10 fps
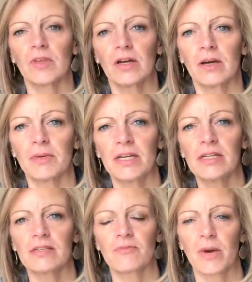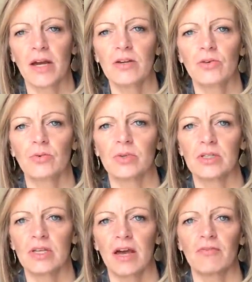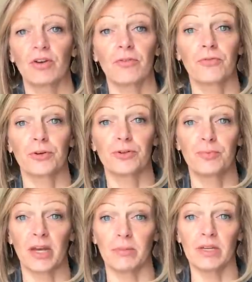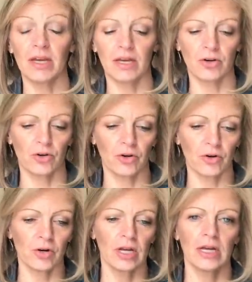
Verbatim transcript: um, a niece of mine who was having her first baby, and her